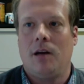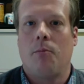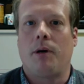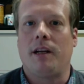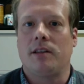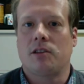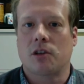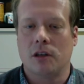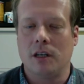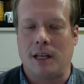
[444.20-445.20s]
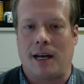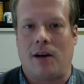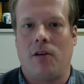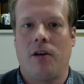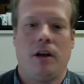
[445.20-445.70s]
But it turned
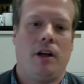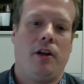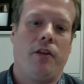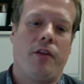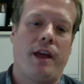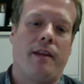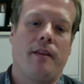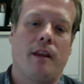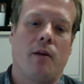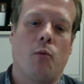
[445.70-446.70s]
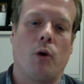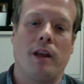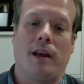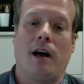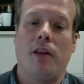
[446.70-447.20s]
out that one
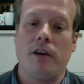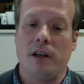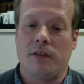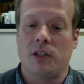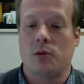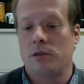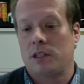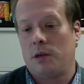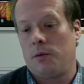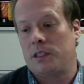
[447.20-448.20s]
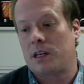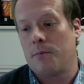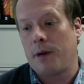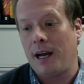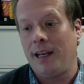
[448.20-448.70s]
of the other individuals it was
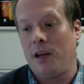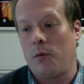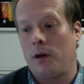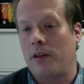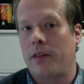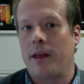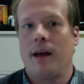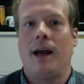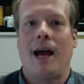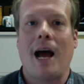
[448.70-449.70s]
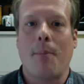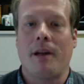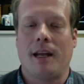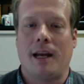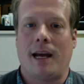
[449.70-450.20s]
combining with
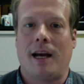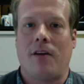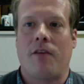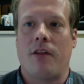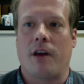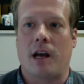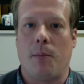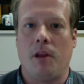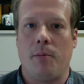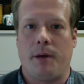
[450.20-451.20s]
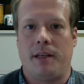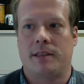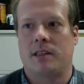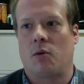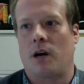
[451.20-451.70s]
happened to have the couple of
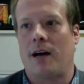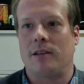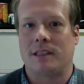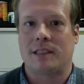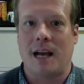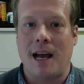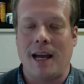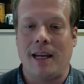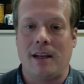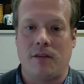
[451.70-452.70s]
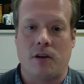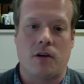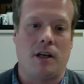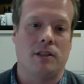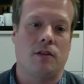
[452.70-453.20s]
bits that were outside of the
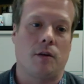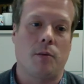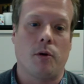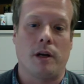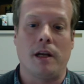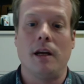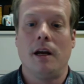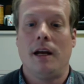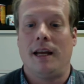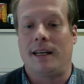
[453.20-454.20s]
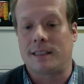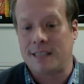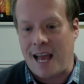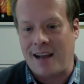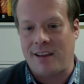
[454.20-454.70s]
crossover point
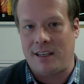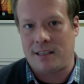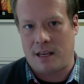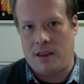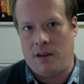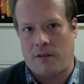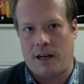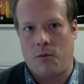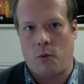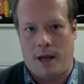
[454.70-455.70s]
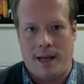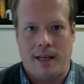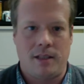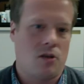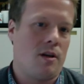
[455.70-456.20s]
exactly set in the right way.
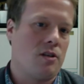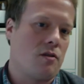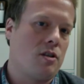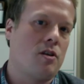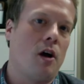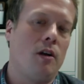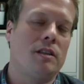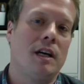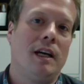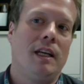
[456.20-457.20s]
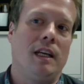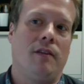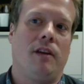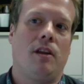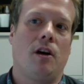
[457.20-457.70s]
And so as a result,
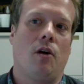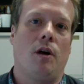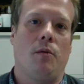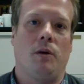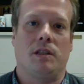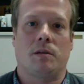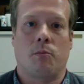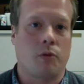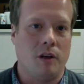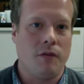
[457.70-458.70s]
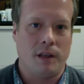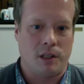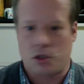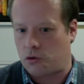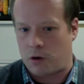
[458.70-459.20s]
even though it was briefly
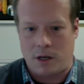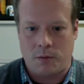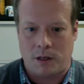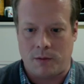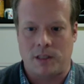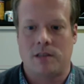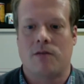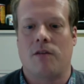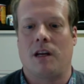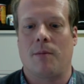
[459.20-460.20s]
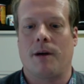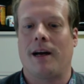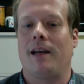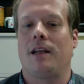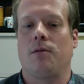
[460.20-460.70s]
destroyed when it was
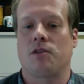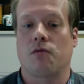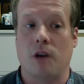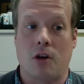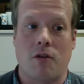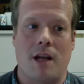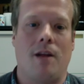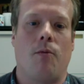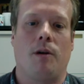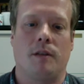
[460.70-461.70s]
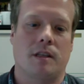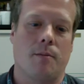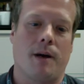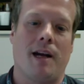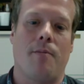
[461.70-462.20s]
recombined, it was recreated when it was
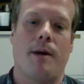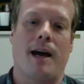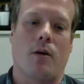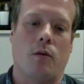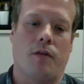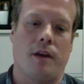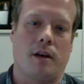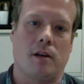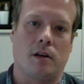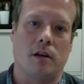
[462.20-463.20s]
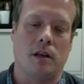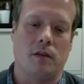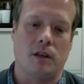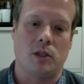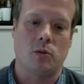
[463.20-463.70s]
combined back with the other
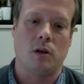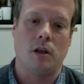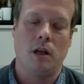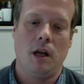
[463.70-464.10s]
individual.